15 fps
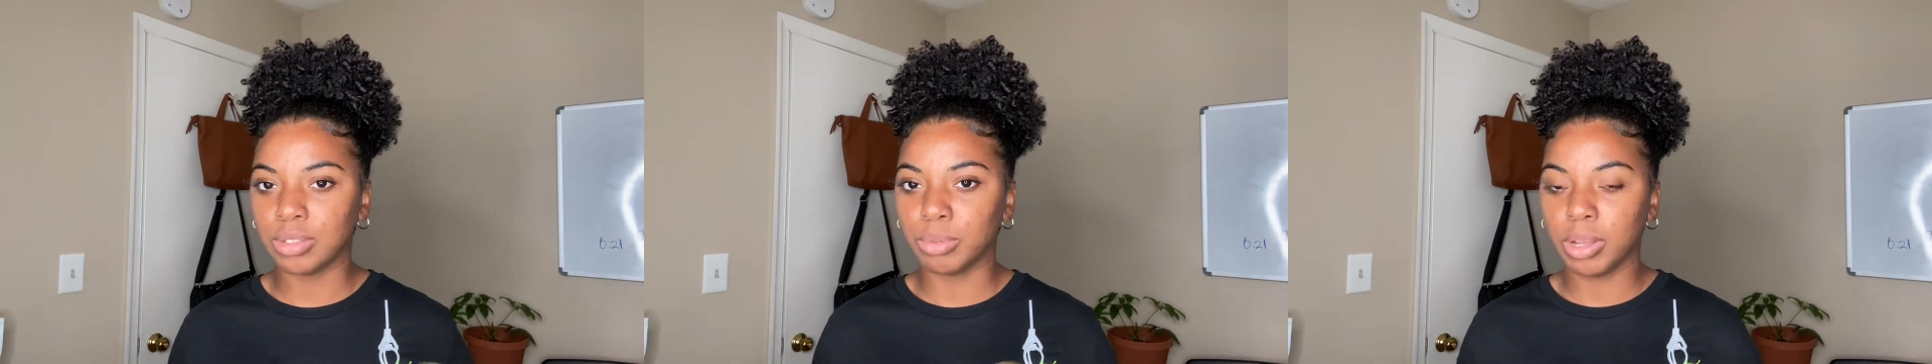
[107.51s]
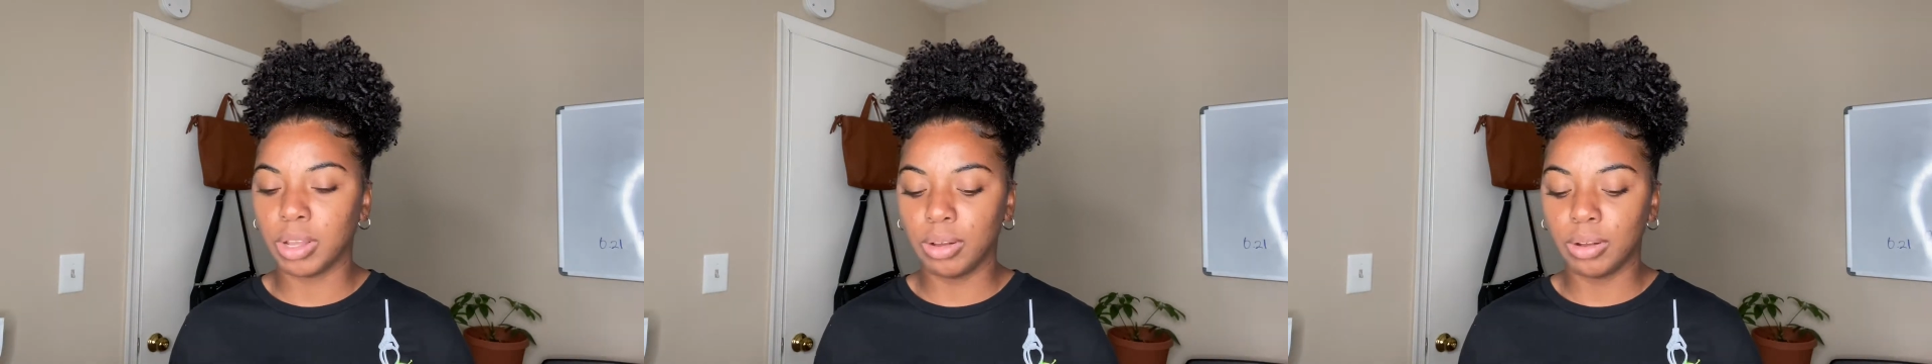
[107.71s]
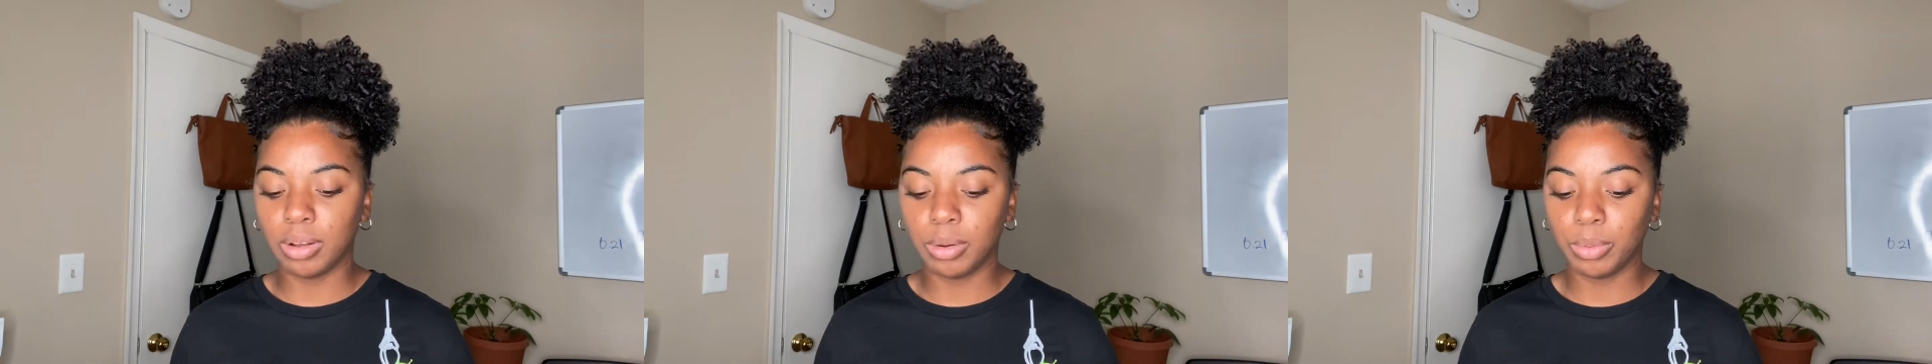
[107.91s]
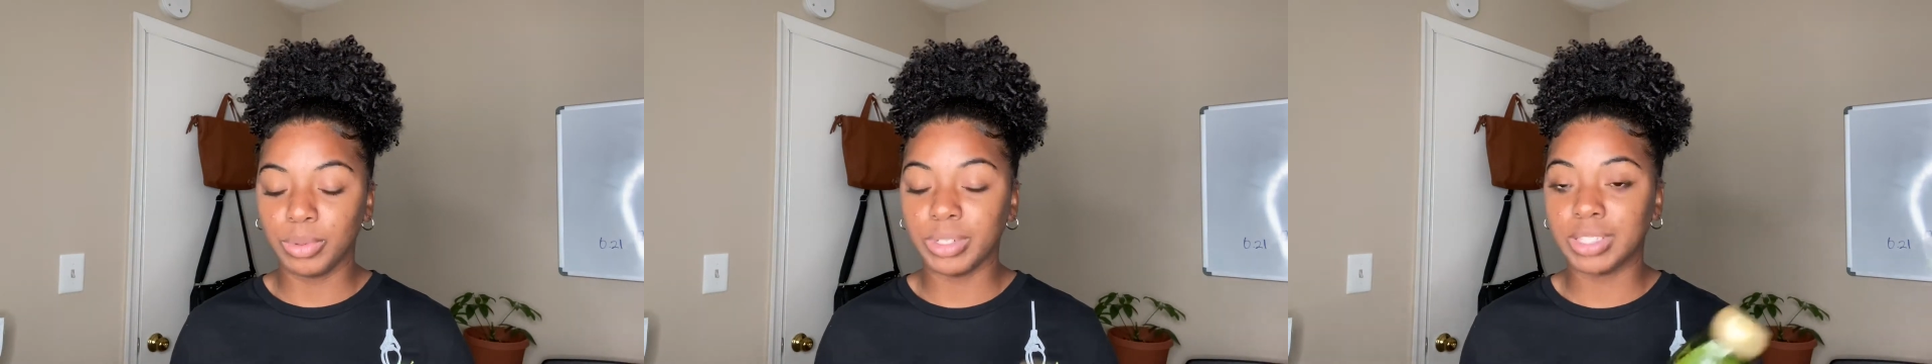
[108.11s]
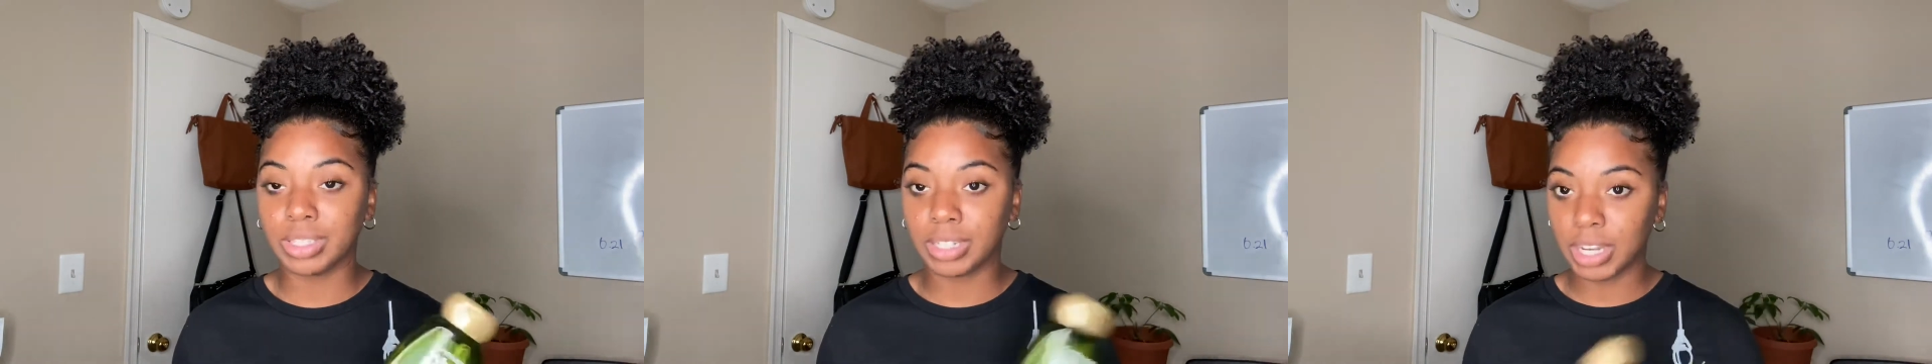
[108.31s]
well,
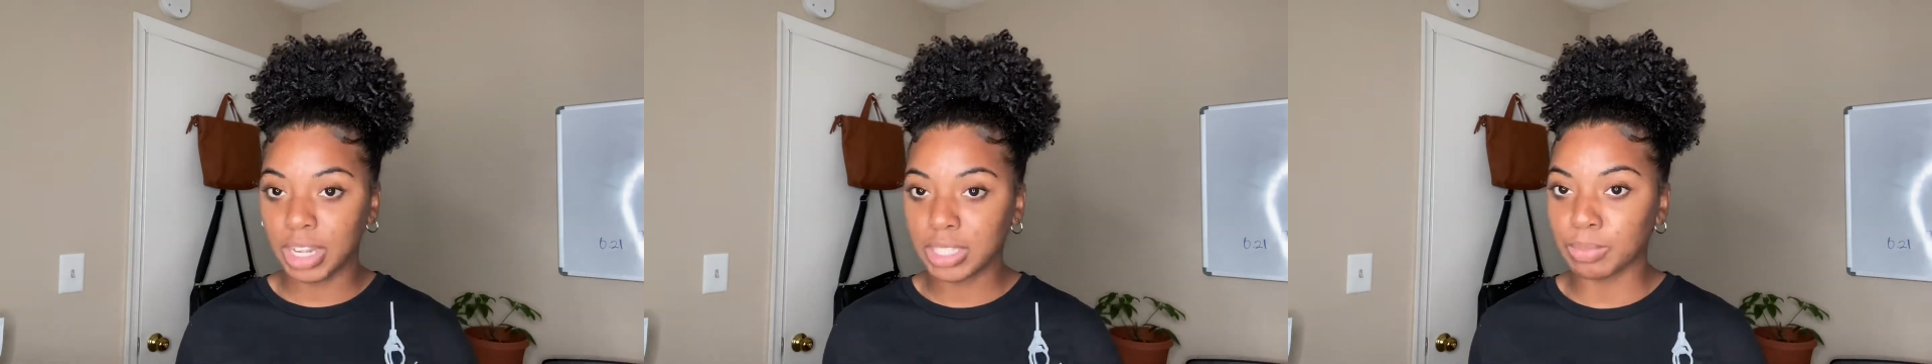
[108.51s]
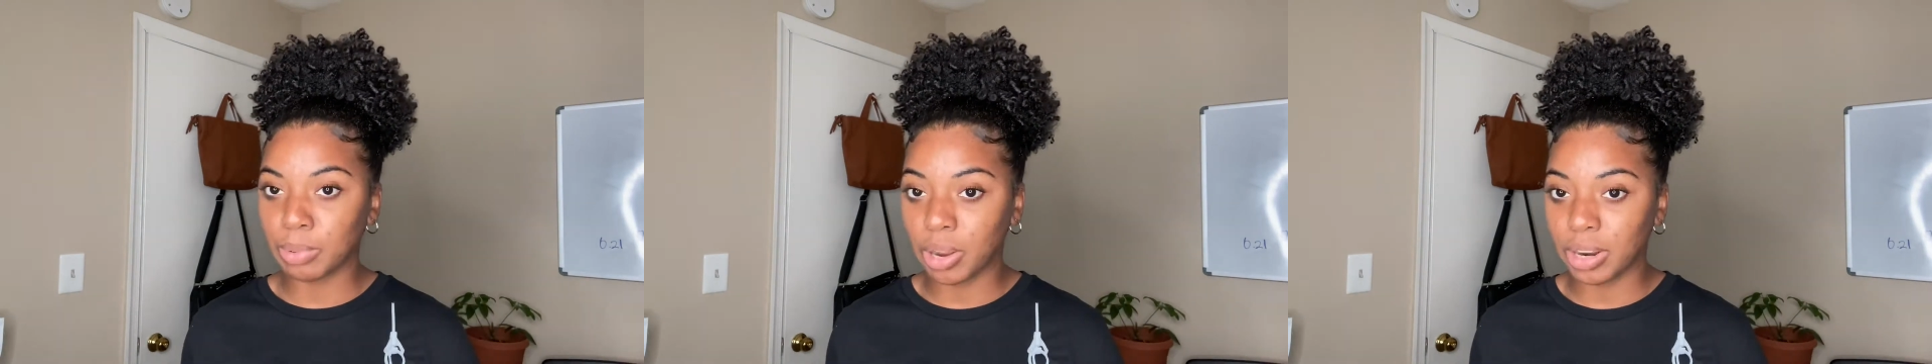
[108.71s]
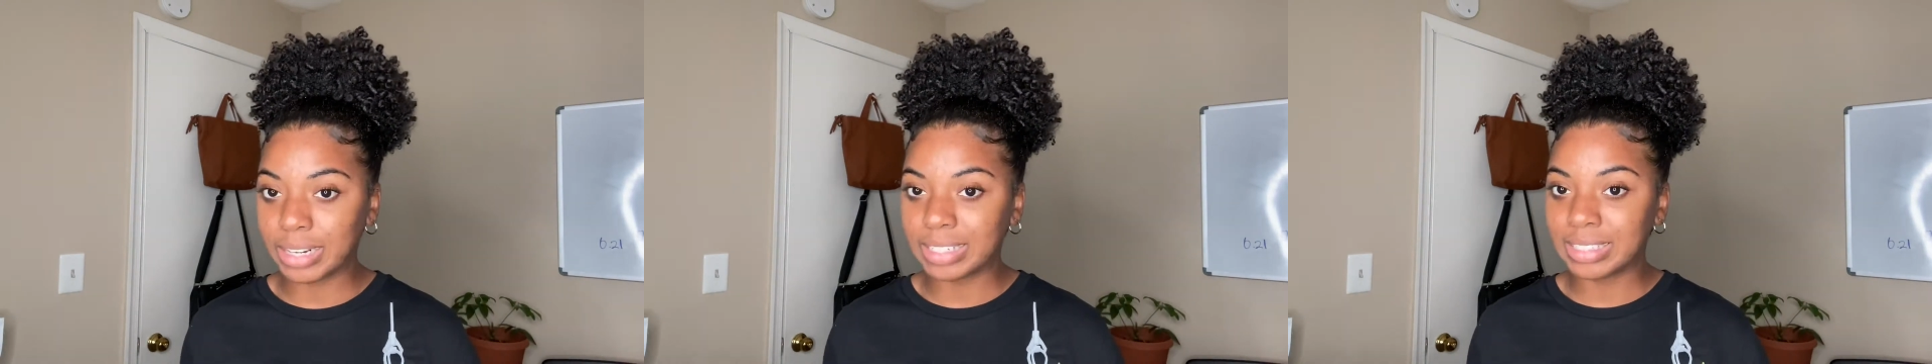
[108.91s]
which the next product